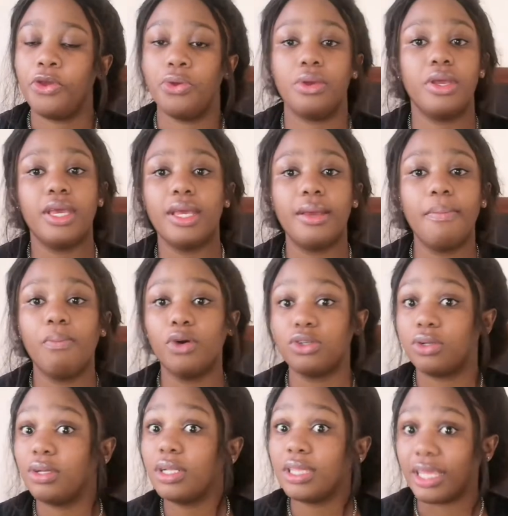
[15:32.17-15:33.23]

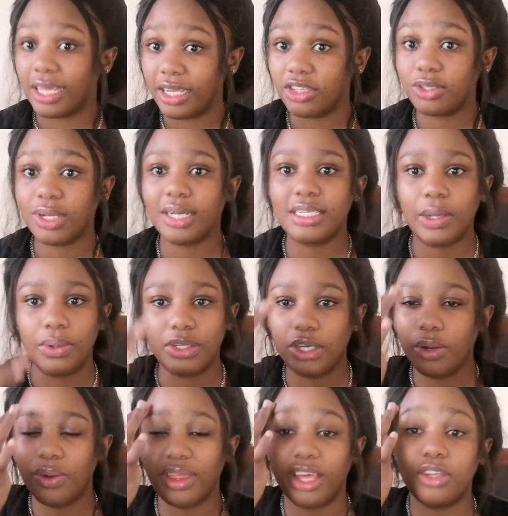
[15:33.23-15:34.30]
the instructor will
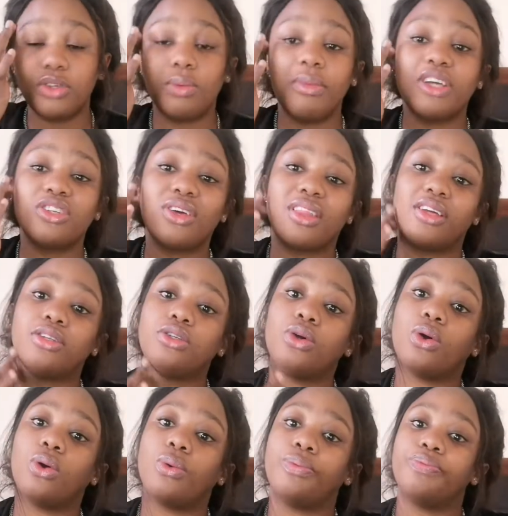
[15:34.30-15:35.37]
tell you that you make sure that
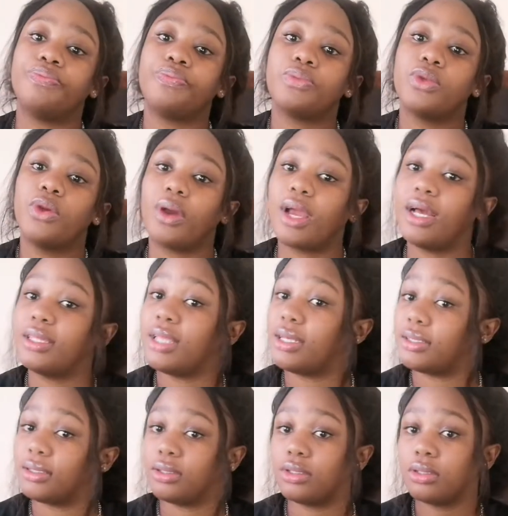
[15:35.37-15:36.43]
your car
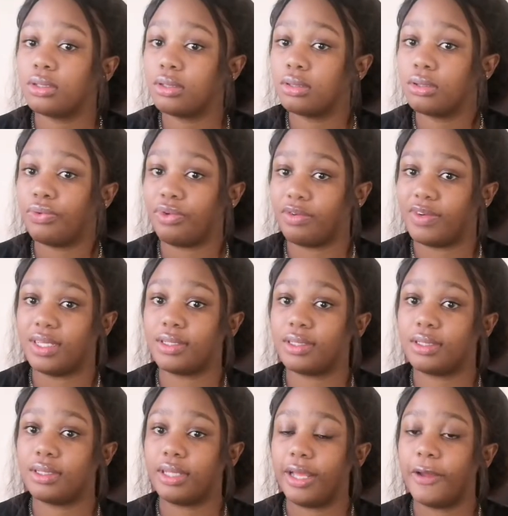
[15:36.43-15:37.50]
doesn't
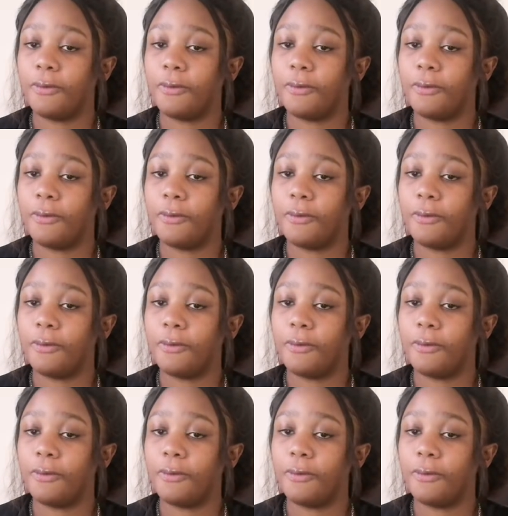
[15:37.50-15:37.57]
reverse.